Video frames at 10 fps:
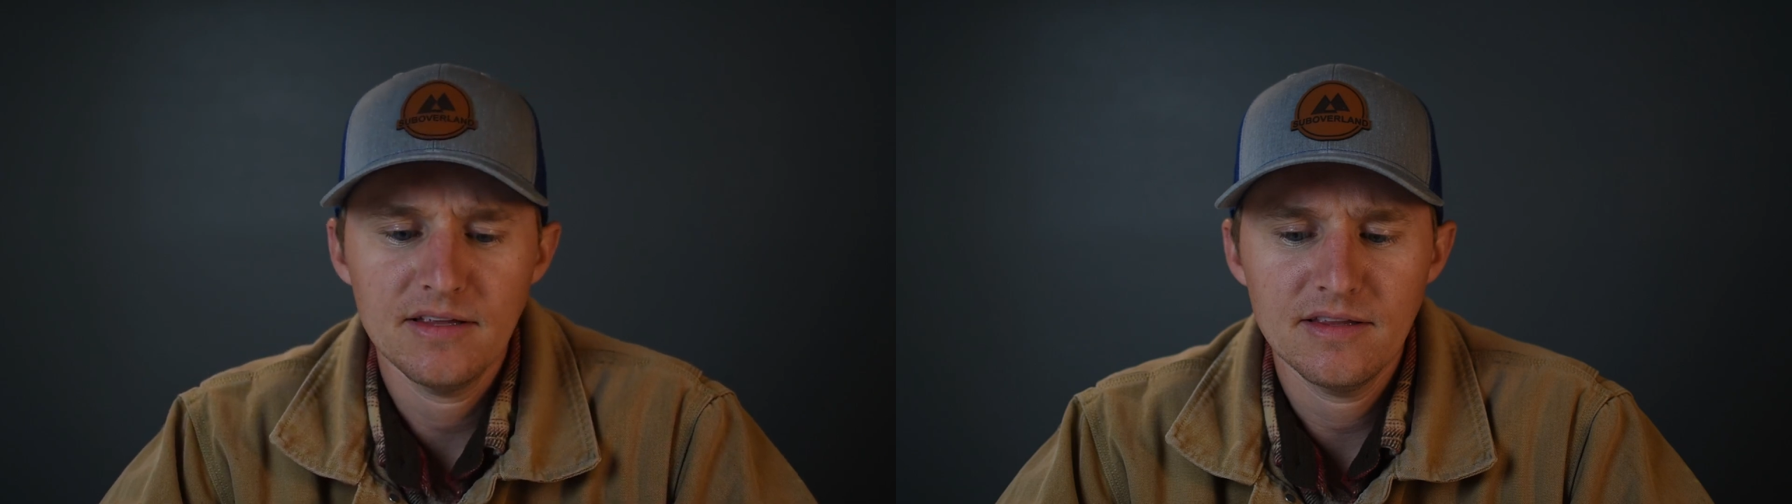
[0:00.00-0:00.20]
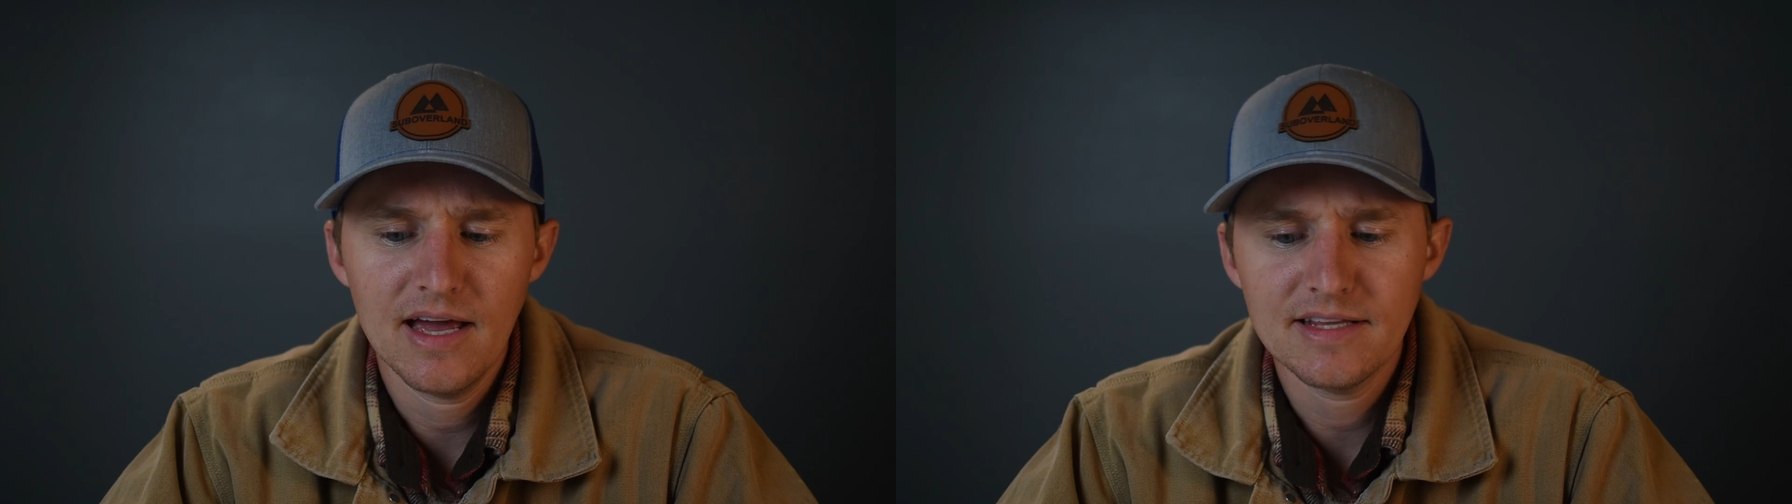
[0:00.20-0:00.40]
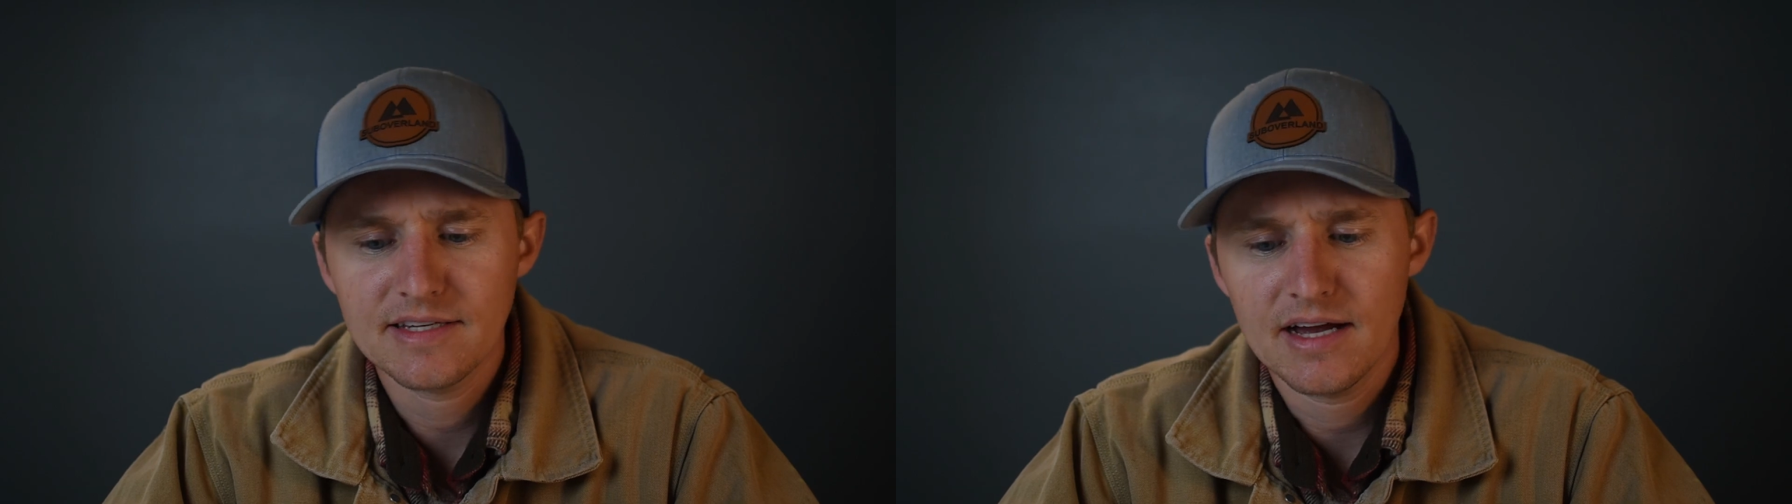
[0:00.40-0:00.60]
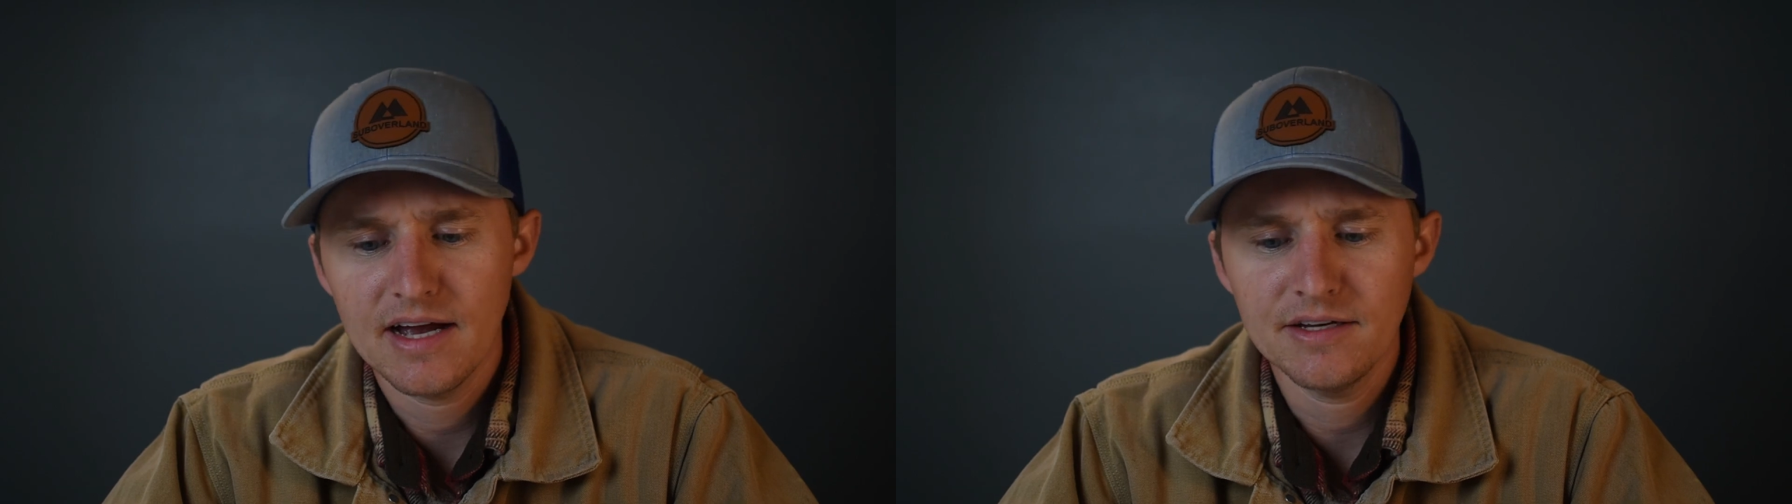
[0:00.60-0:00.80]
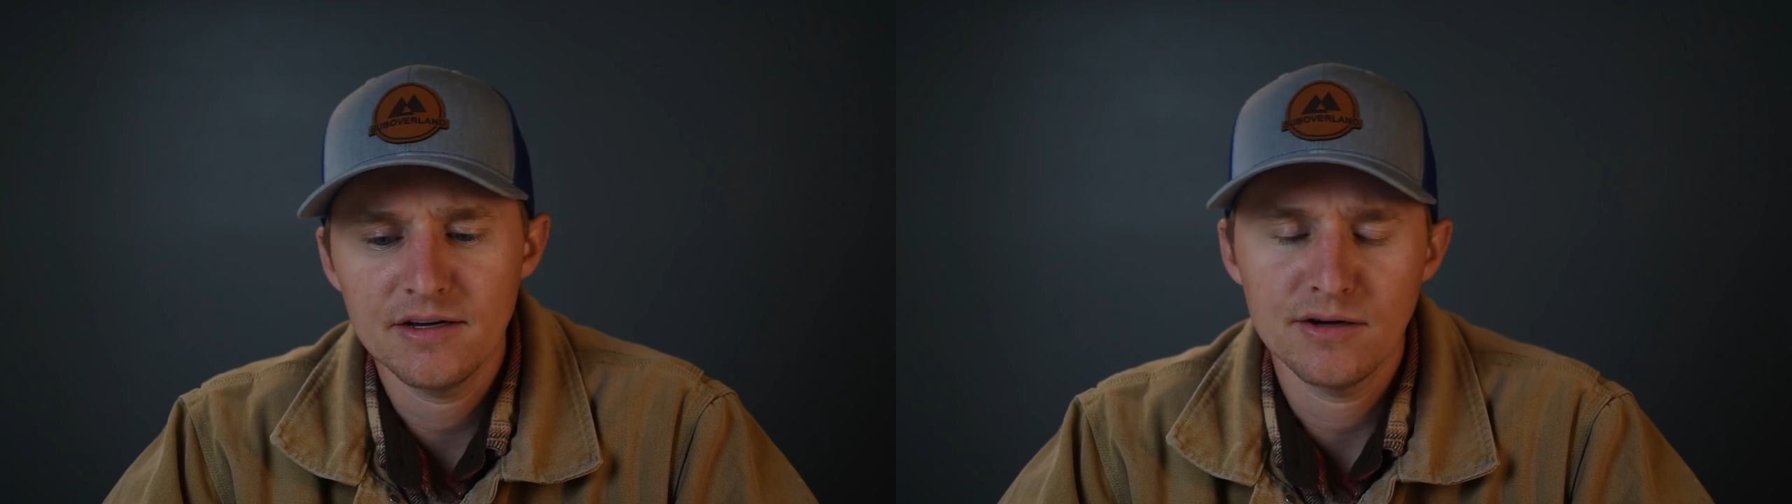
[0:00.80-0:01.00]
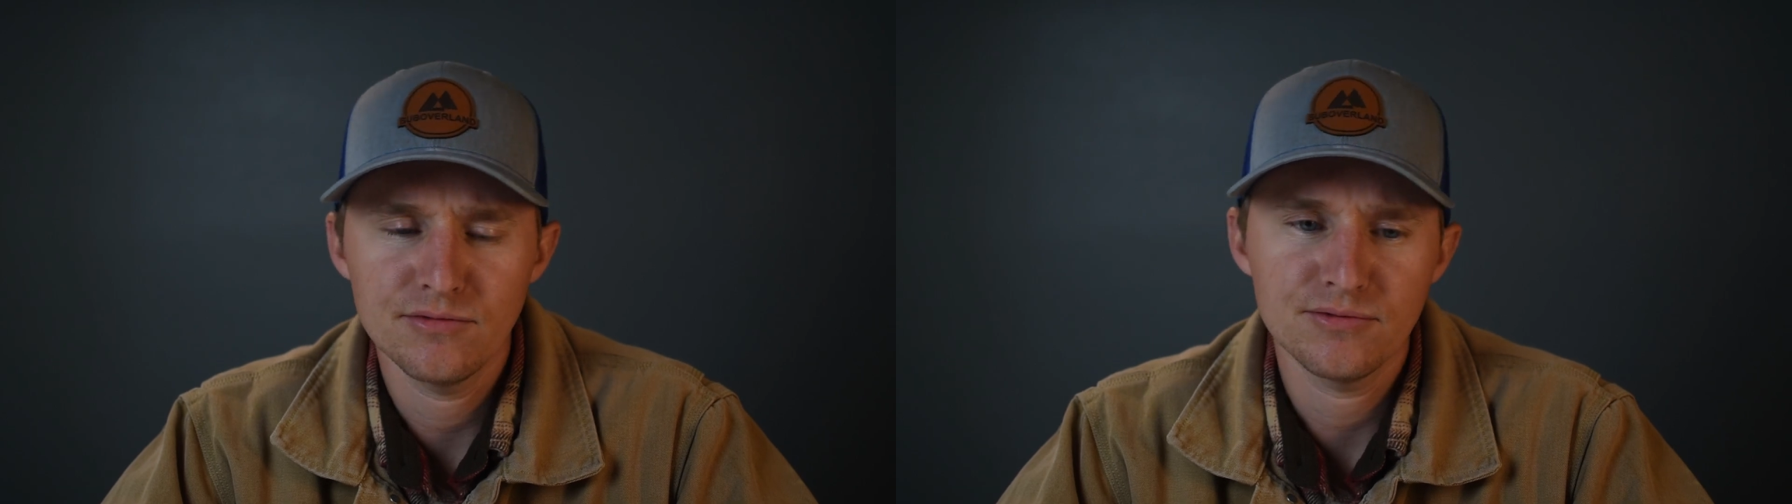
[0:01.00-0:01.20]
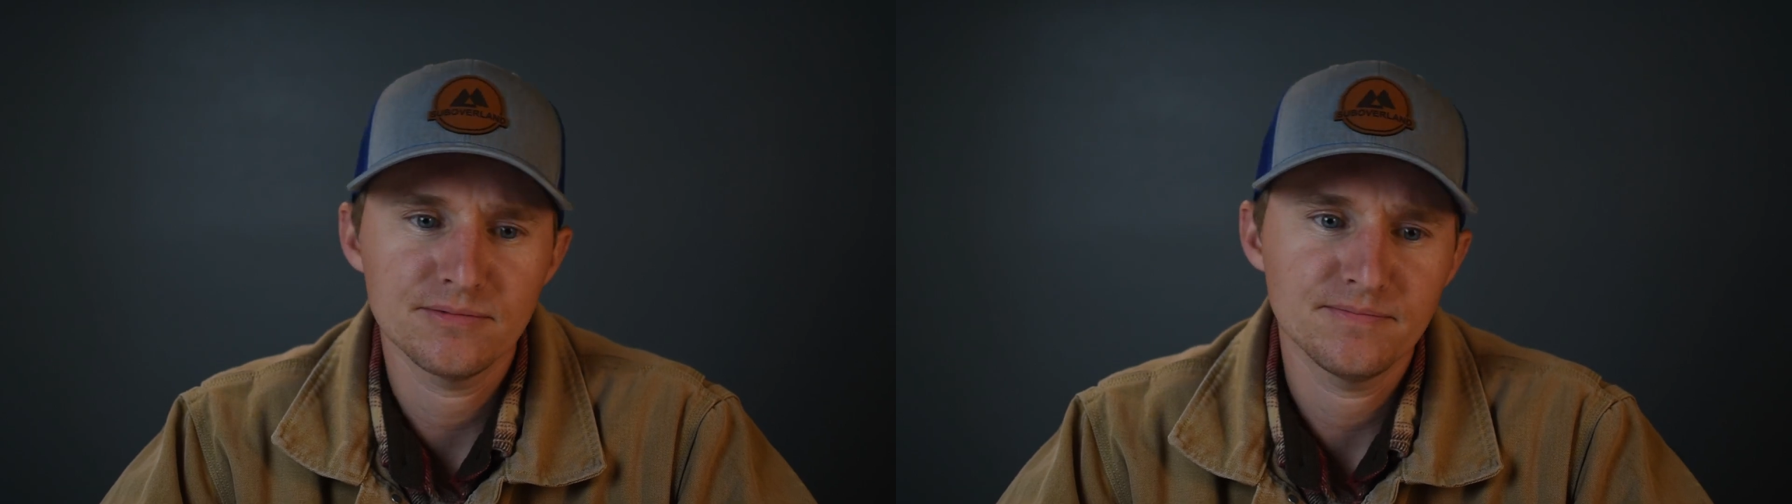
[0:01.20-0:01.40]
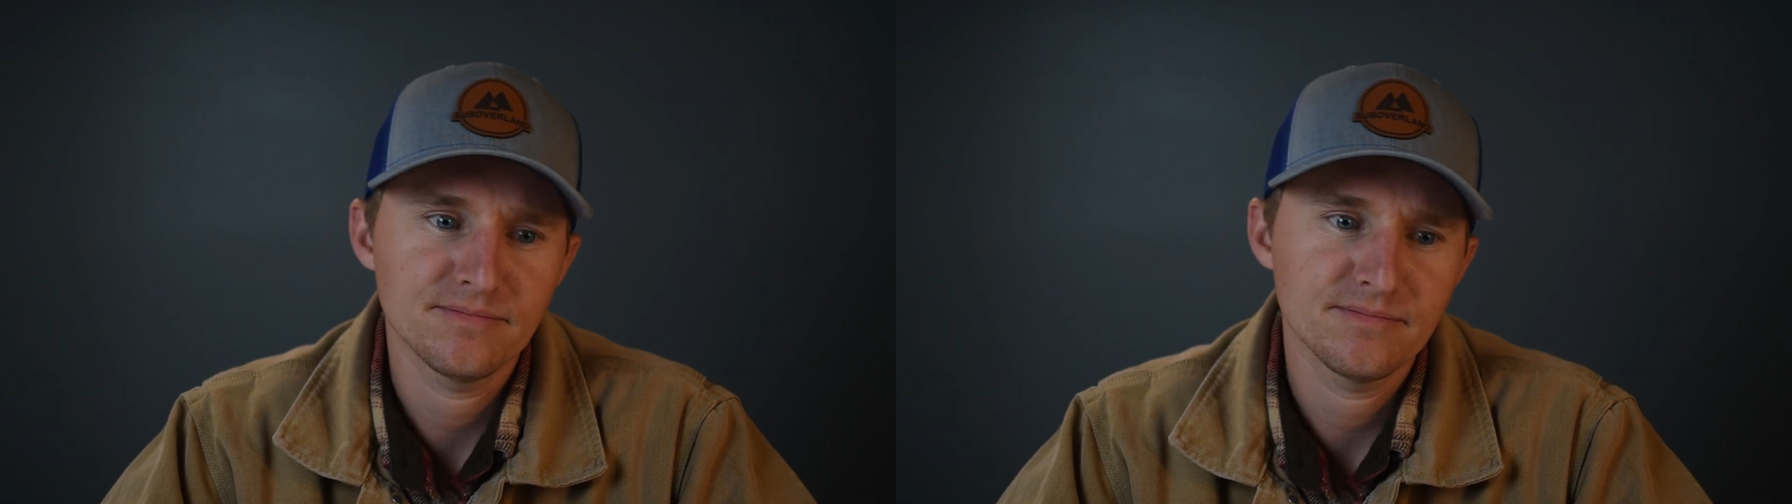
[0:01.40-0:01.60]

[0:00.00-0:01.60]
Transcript: that's kind of